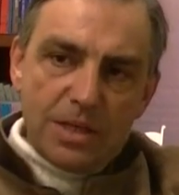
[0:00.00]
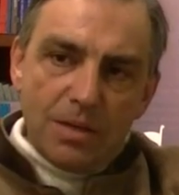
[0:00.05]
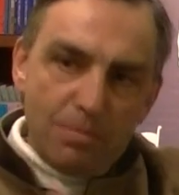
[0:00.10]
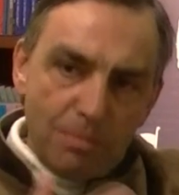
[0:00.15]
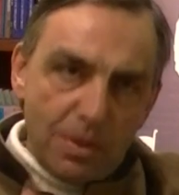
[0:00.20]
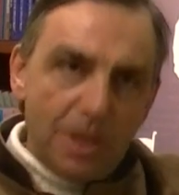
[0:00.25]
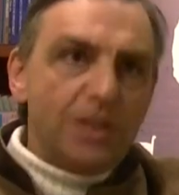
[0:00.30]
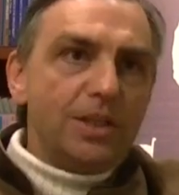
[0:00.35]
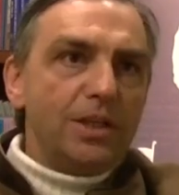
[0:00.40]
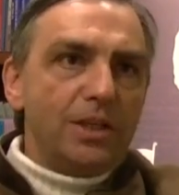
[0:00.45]

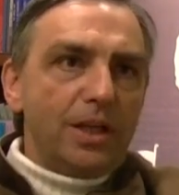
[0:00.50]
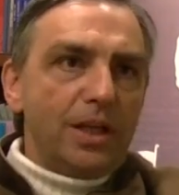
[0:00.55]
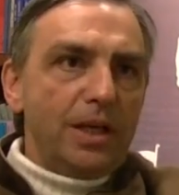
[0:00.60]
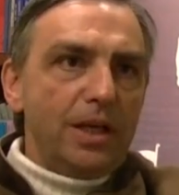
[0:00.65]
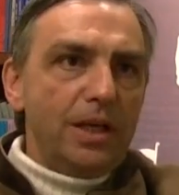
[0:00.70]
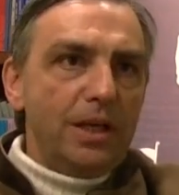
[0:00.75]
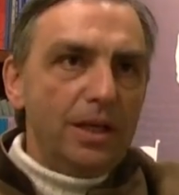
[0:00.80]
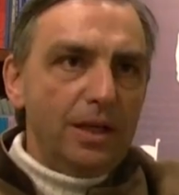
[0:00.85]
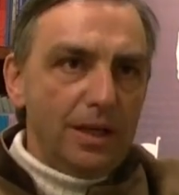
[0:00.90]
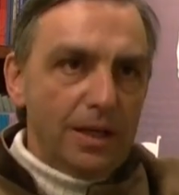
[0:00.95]

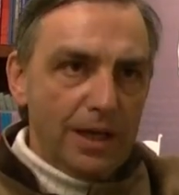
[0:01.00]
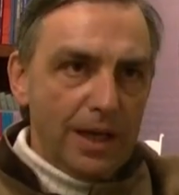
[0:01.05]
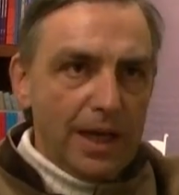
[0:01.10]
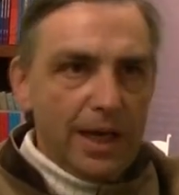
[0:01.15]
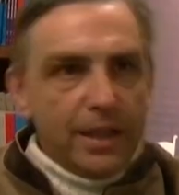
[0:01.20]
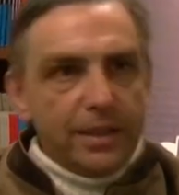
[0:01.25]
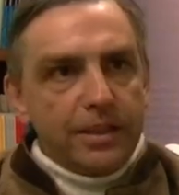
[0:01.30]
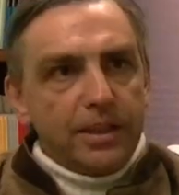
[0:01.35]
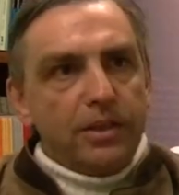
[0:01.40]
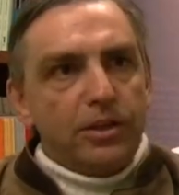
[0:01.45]
immediately
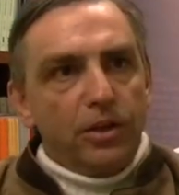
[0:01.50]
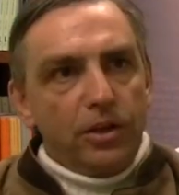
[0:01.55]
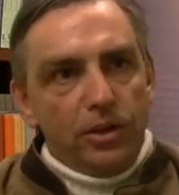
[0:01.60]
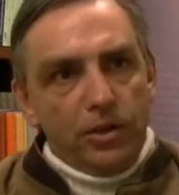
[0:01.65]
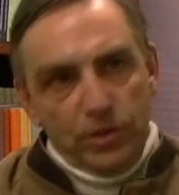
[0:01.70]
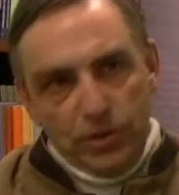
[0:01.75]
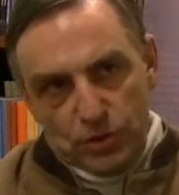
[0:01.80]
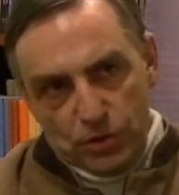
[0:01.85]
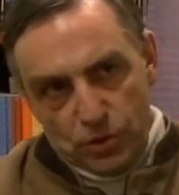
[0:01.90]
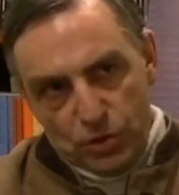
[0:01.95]

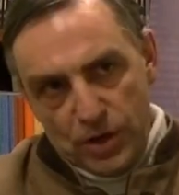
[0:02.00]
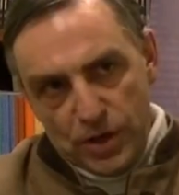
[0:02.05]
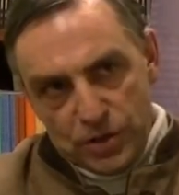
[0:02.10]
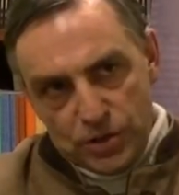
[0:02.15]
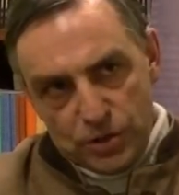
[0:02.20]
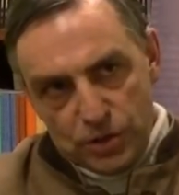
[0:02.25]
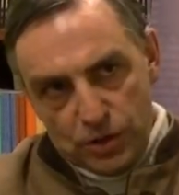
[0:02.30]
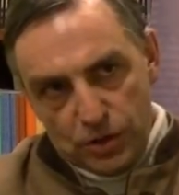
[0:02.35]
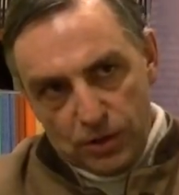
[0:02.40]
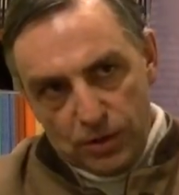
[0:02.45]
ethical
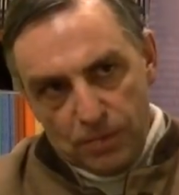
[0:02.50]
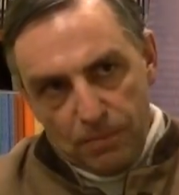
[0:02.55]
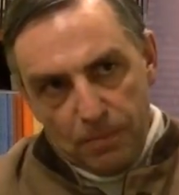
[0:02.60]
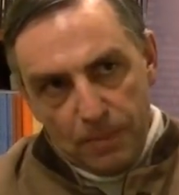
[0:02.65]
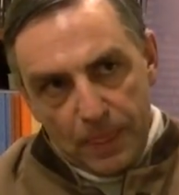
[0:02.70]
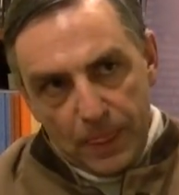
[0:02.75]
question.